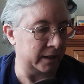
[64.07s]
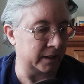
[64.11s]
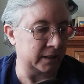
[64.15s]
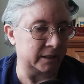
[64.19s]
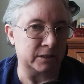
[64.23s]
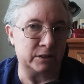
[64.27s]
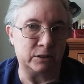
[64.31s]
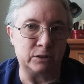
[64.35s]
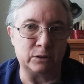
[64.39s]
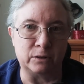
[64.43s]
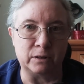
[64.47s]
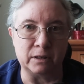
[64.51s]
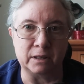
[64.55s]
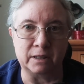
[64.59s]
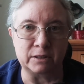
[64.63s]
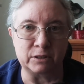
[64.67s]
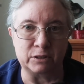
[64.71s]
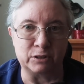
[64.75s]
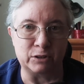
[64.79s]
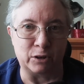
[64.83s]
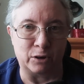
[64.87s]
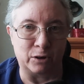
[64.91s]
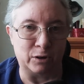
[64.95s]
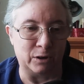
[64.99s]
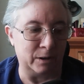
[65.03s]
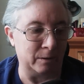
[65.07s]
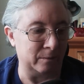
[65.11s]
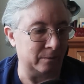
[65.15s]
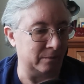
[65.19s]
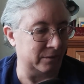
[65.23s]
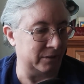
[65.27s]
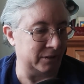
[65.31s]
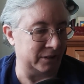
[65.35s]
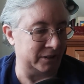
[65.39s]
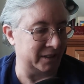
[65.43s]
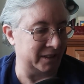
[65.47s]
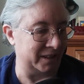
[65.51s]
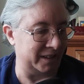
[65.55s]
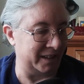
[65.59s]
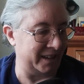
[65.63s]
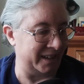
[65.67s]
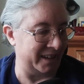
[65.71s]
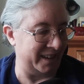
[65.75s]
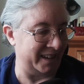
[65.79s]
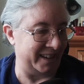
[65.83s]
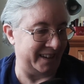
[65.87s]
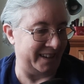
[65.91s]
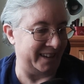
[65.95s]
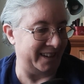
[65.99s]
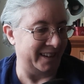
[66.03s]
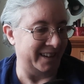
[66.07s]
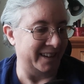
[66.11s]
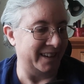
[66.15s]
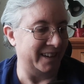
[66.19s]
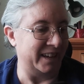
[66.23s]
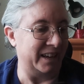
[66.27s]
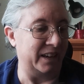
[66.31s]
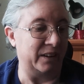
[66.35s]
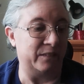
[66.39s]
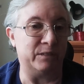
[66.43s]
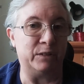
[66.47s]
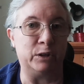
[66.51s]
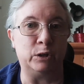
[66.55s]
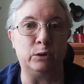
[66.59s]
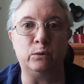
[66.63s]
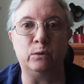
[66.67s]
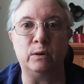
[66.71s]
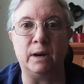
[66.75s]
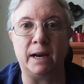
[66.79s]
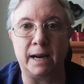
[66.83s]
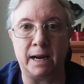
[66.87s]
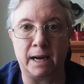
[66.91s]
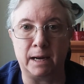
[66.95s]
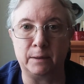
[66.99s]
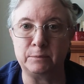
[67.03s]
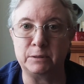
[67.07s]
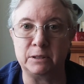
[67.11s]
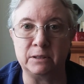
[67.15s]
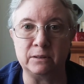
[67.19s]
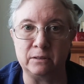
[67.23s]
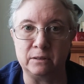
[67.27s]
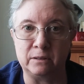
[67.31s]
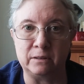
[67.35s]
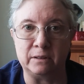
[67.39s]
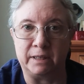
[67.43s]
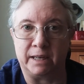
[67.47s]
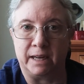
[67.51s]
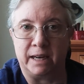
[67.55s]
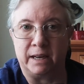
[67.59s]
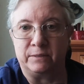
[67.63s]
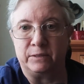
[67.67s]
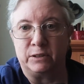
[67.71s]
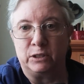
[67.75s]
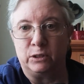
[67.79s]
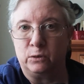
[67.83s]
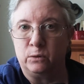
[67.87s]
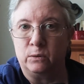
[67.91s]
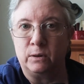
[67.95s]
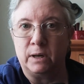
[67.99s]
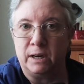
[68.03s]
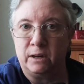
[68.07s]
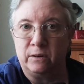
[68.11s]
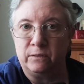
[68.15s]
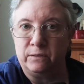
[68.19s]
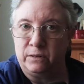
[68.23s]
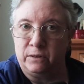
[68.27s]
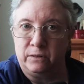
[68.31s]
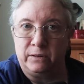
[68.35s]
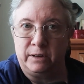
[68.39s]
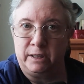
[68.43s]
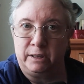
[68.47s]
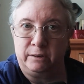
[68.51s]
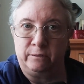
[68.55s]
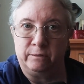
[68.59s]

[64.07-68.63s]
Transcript: historic storm for today, if you absolutely have to go out for any